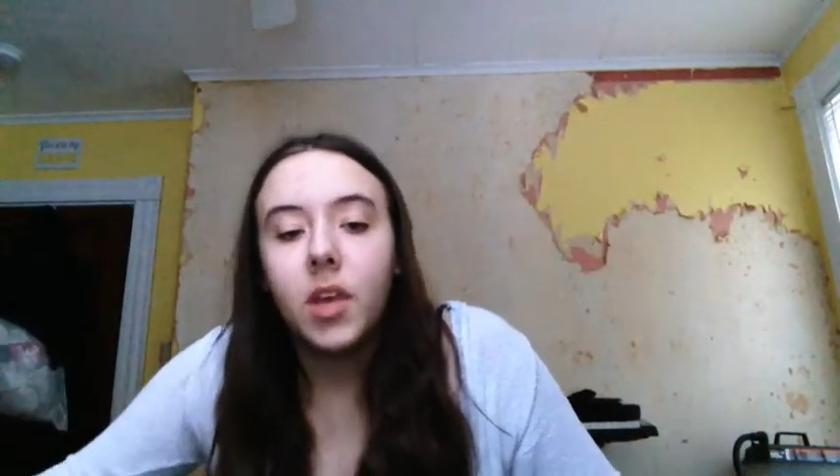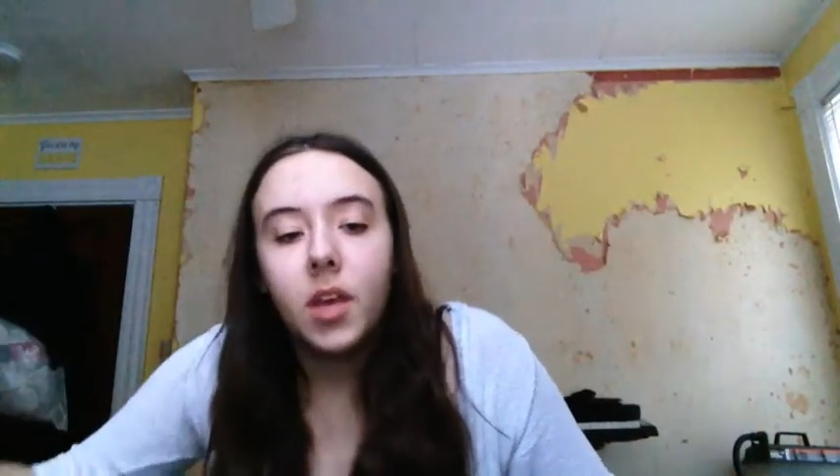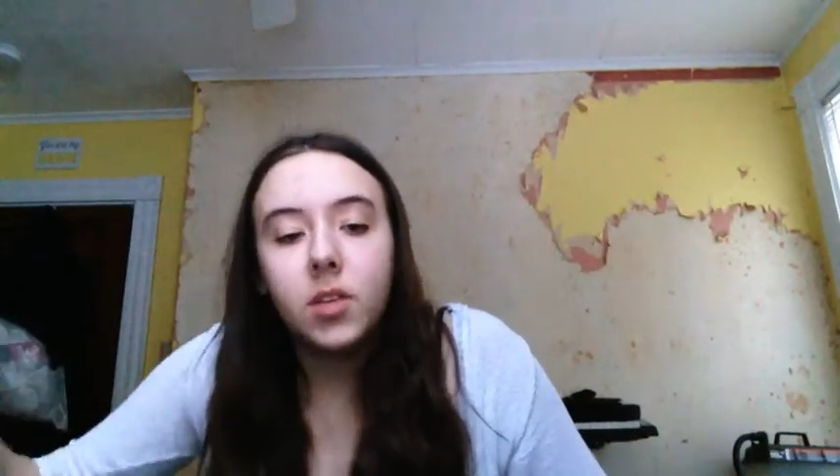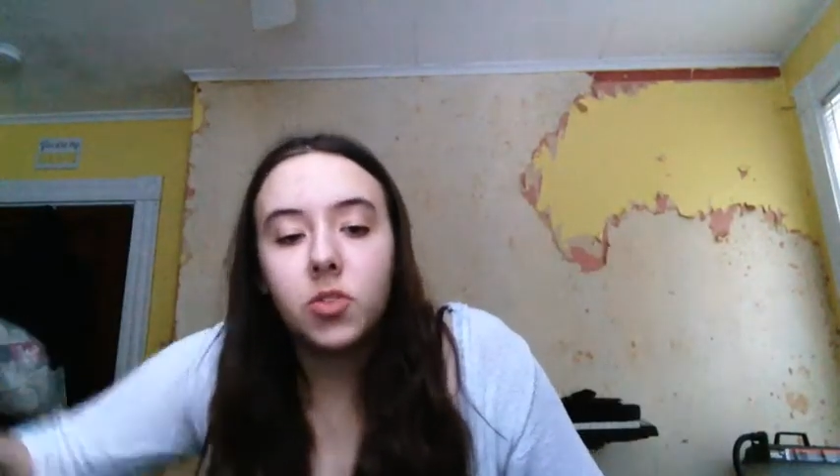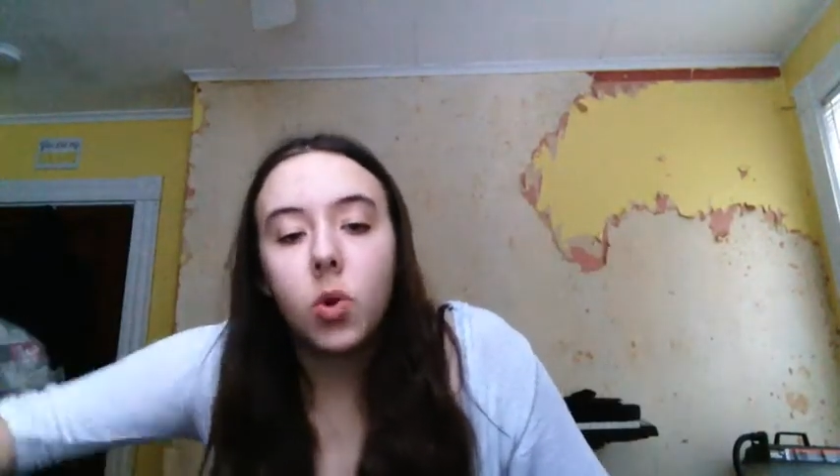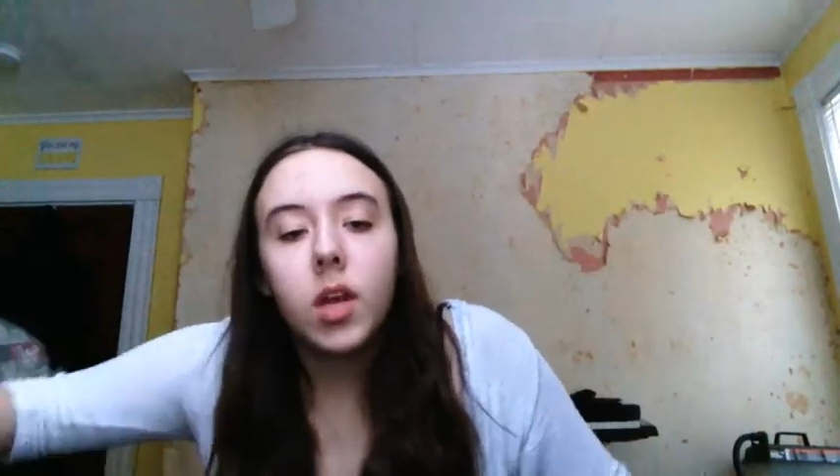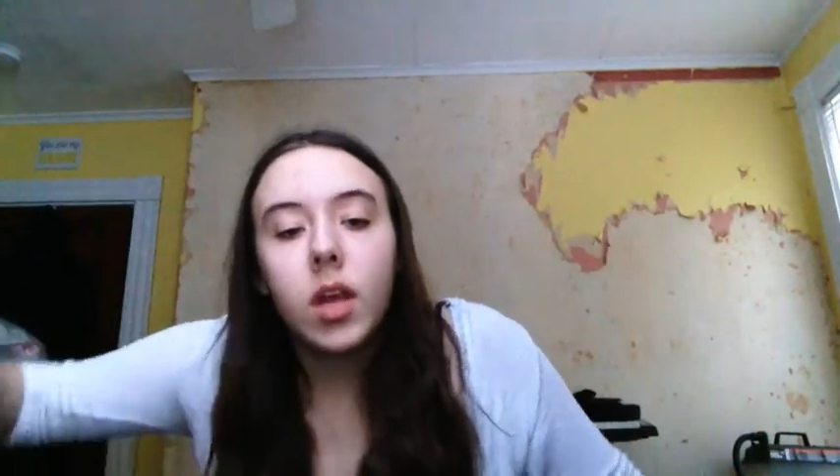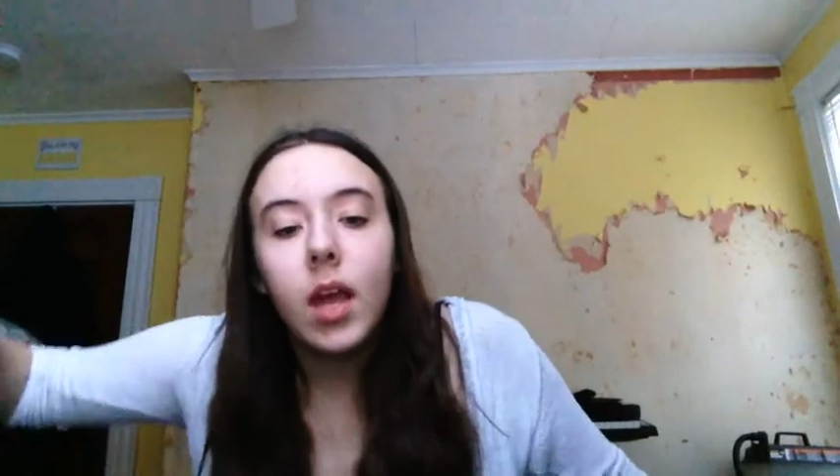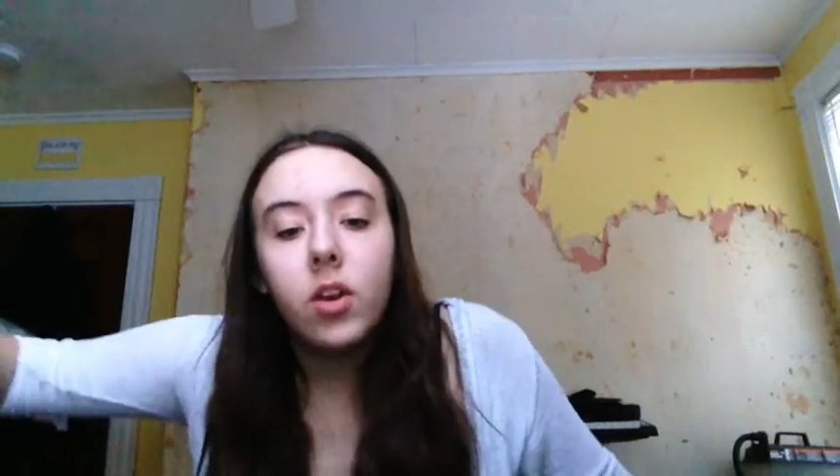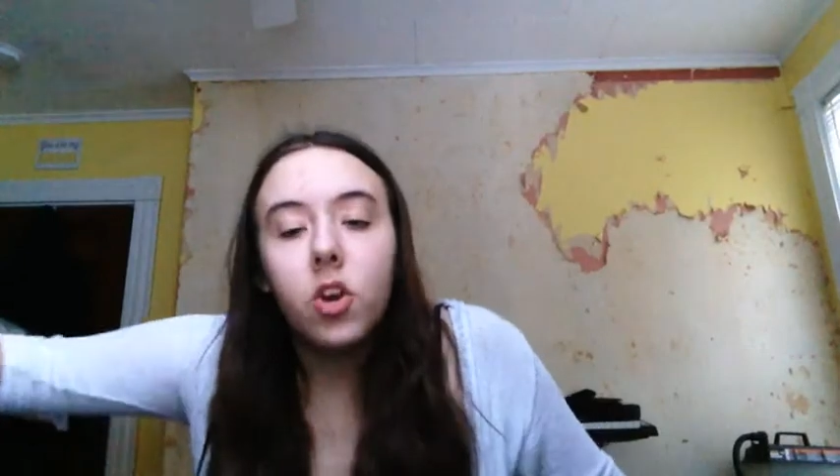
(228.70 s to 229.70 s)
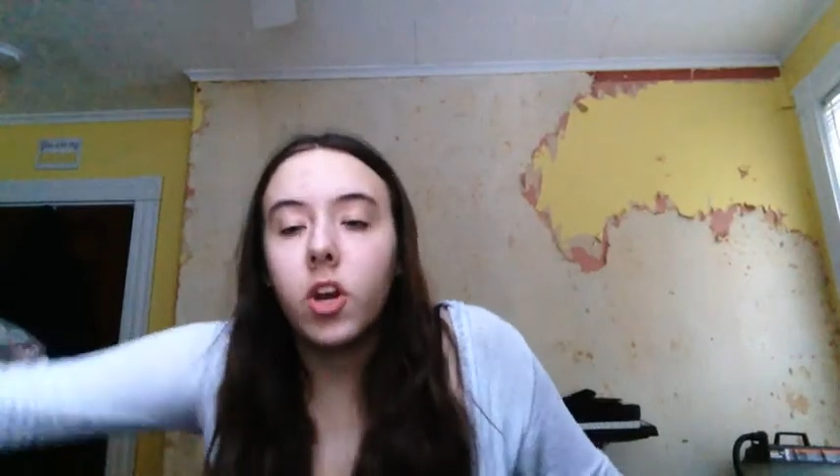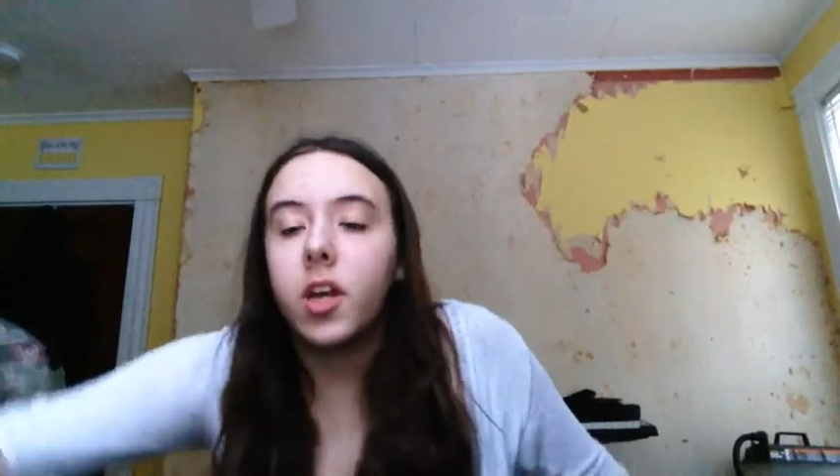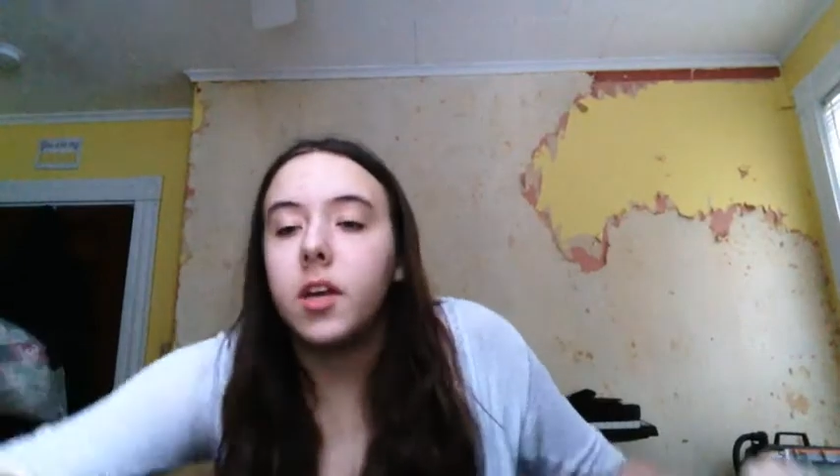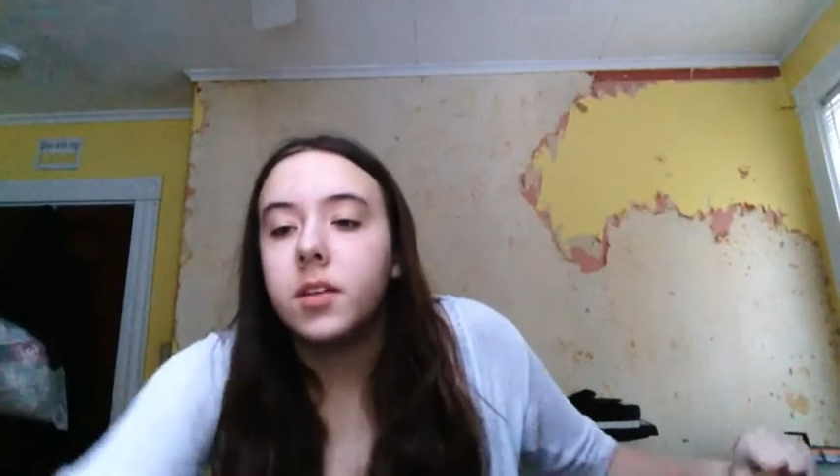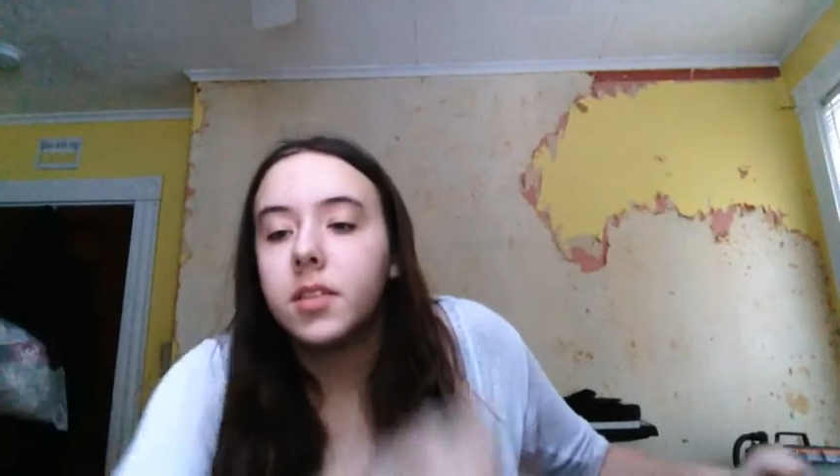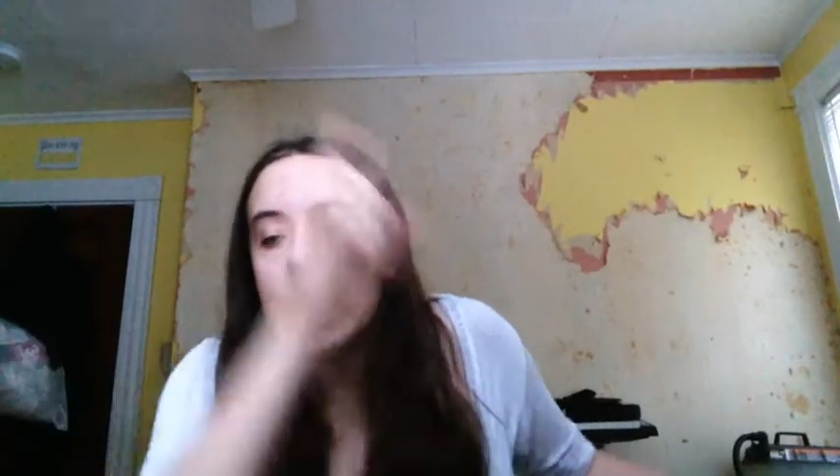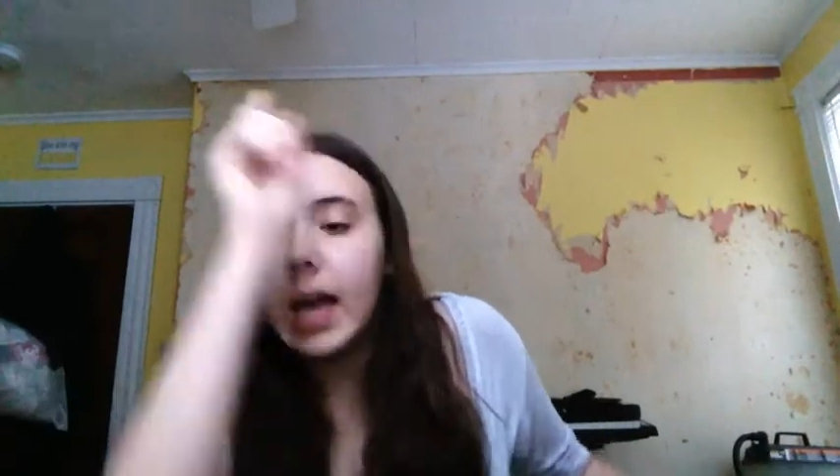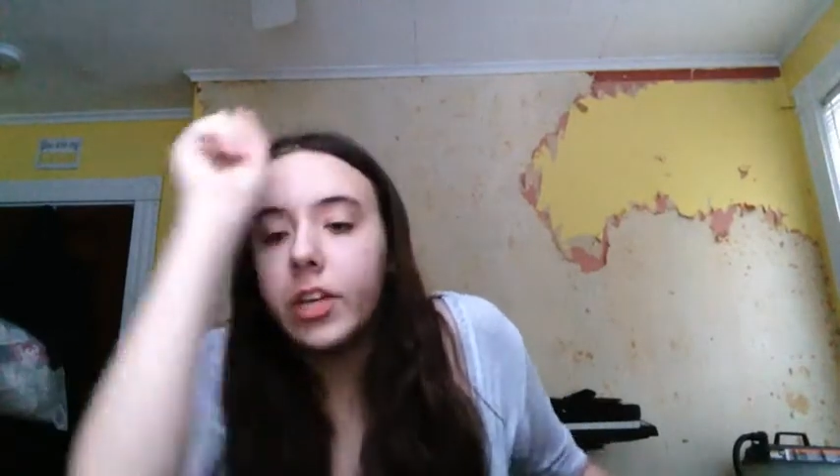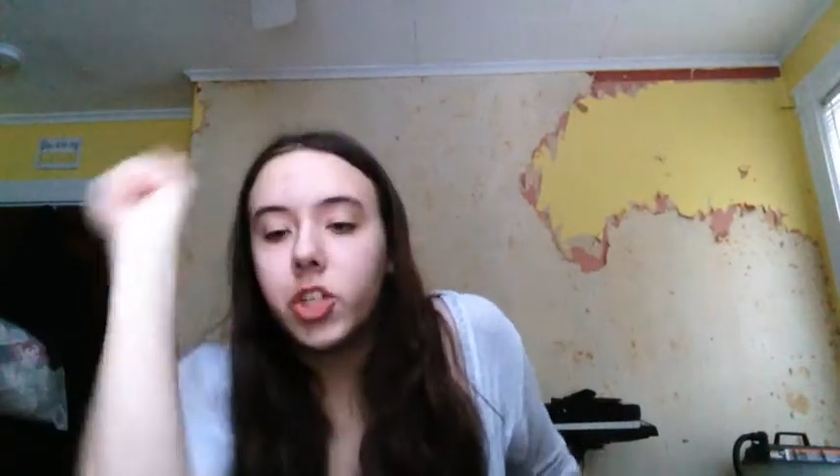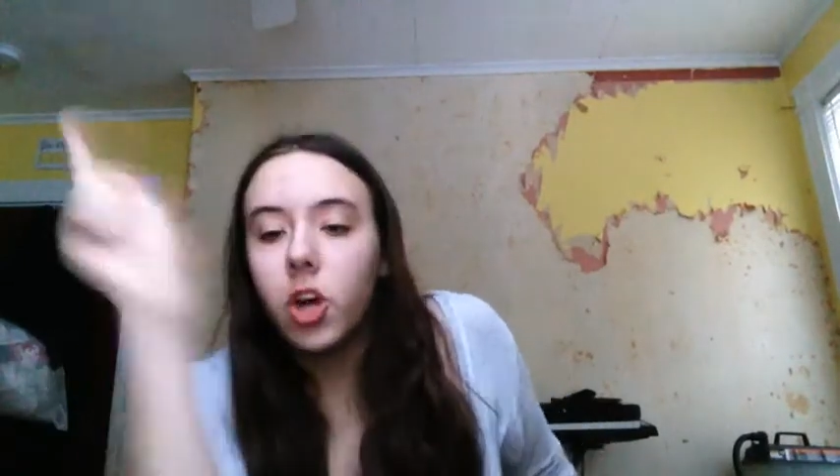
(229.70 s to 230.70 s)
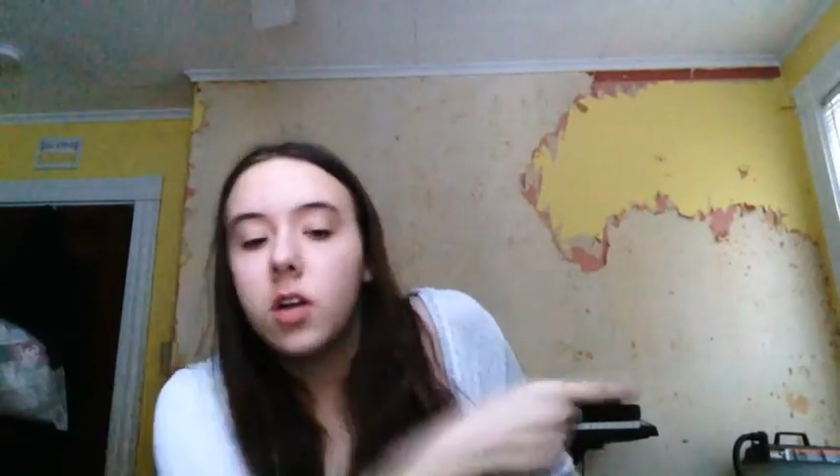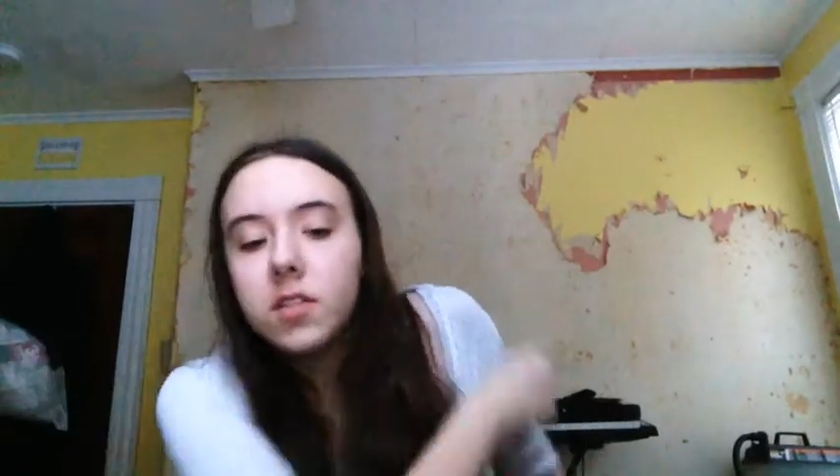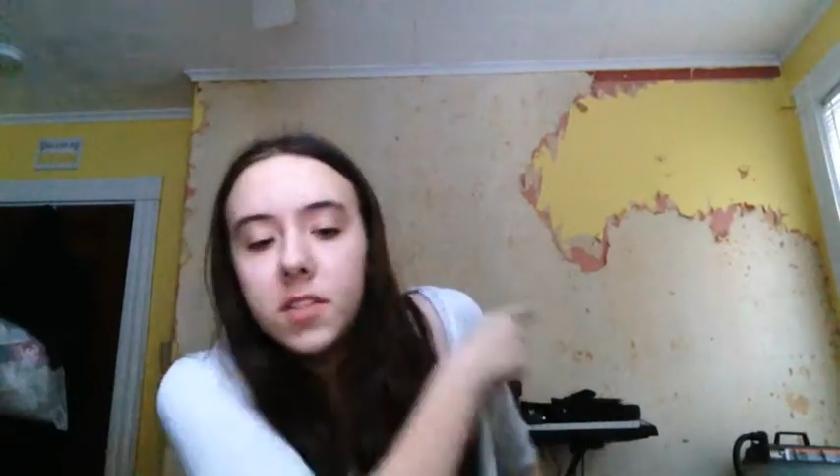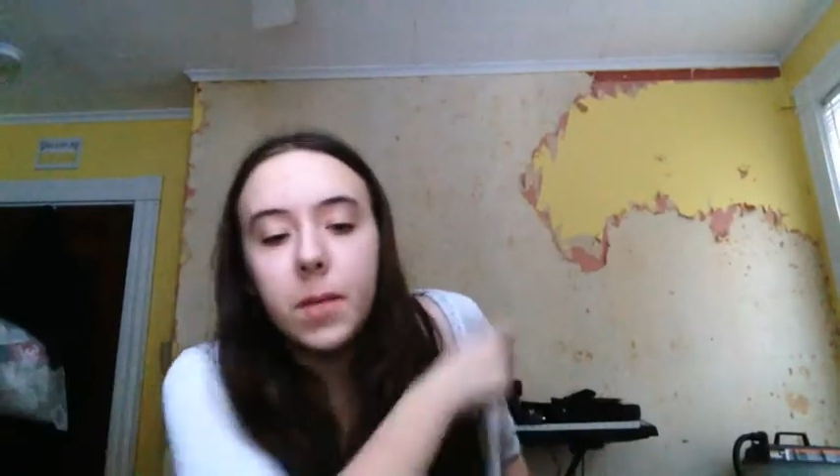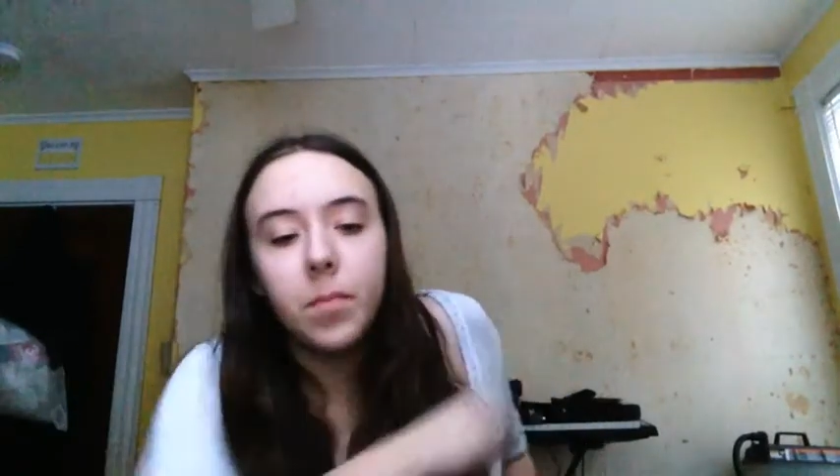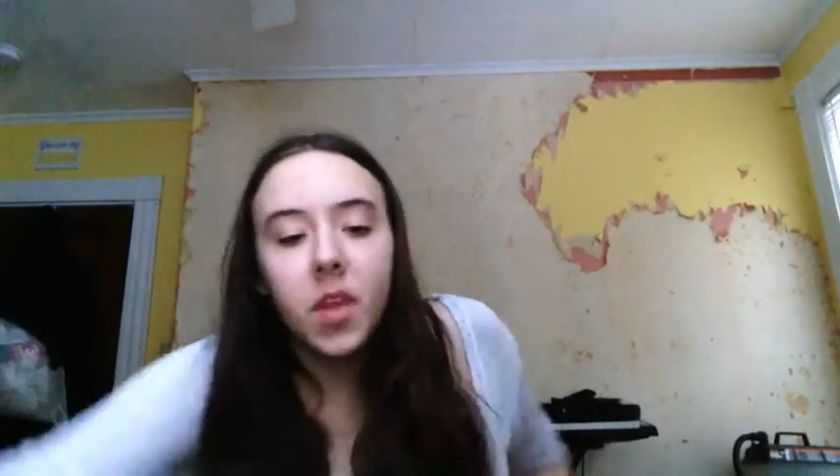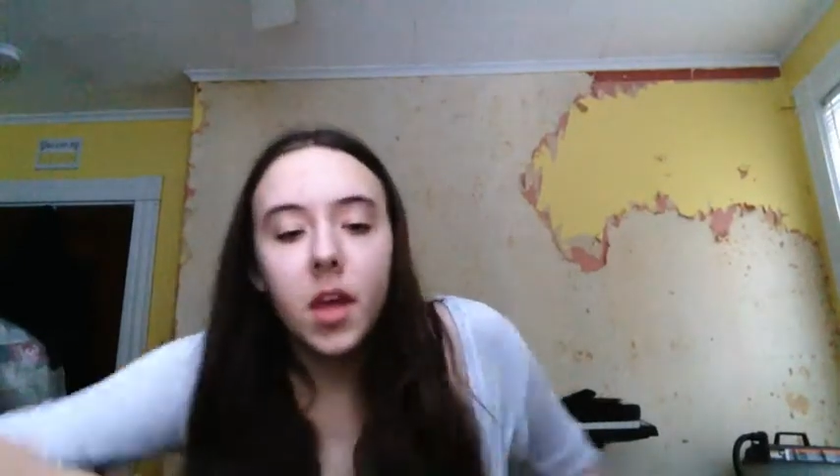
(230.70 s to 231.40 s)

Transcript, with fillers: is dorky and nerdy slash artsy.